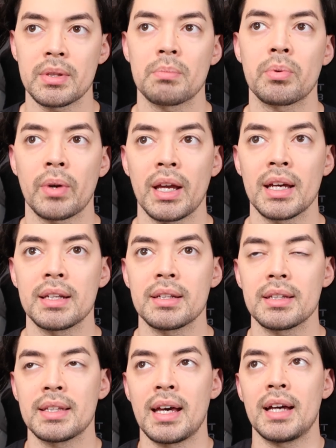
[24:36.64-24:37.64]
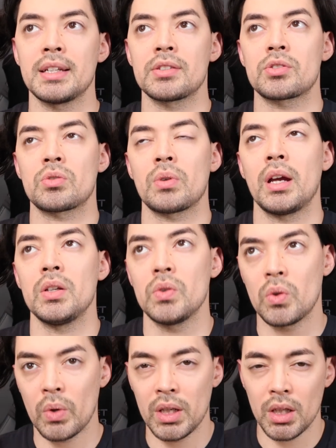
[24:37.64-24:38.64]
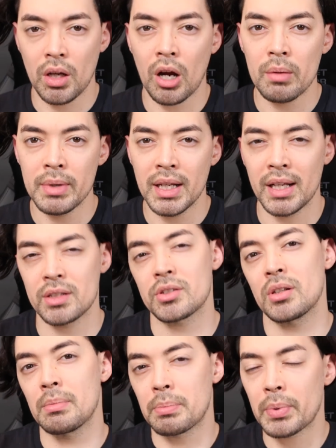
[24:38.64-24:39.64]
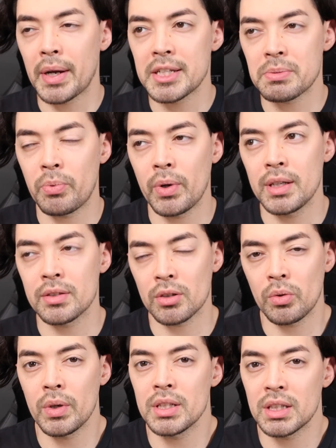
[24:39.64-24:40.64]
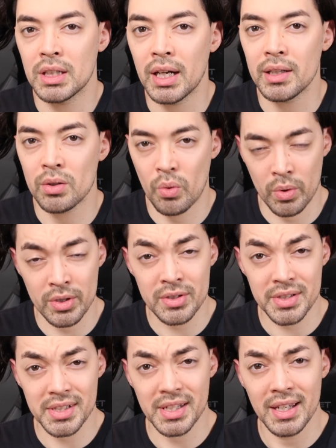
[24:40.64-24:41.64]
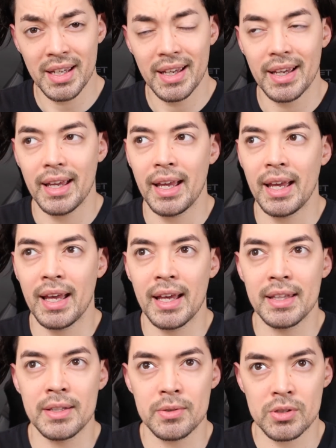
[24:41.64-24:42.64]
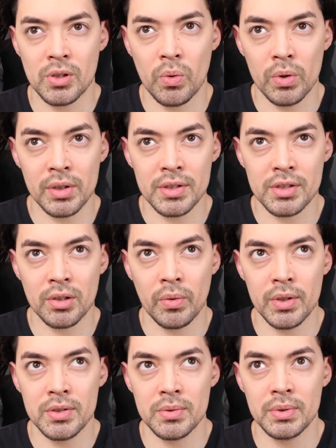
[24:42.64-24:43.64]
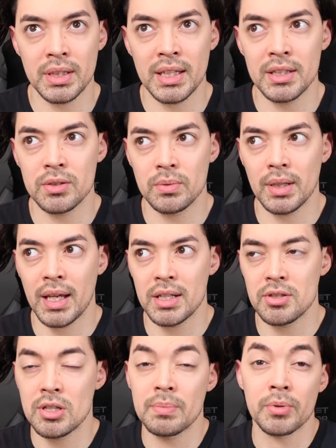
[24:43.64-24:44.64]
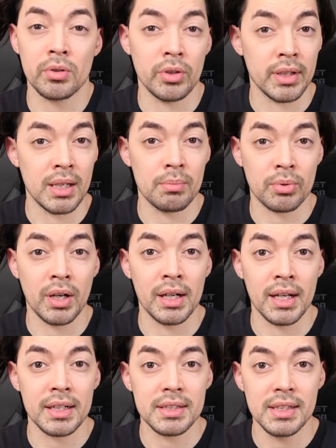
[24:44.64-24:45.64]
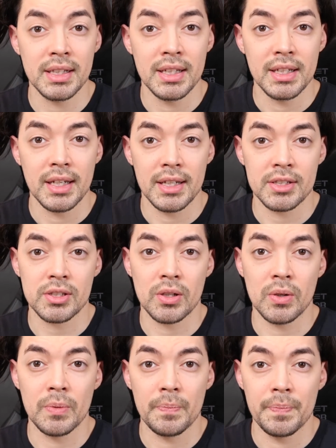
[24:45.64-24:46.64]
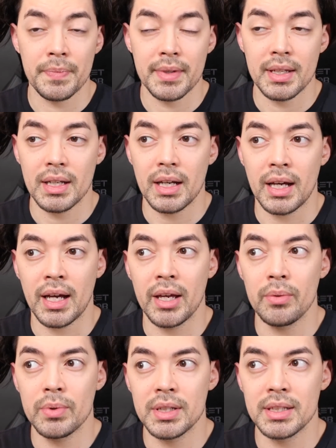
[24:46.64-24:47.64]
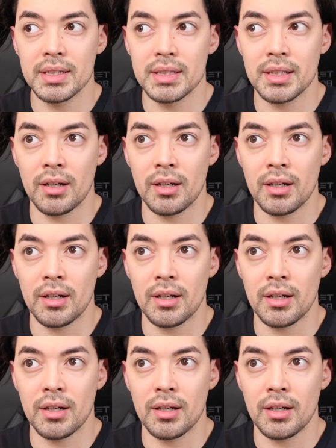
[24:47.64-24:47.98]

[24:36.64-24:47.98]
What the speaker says: with a brand that is trying to create a garment at a certain price point, they're going to cut corners, and those corners are going to lead to a cheaper looking product. And so I would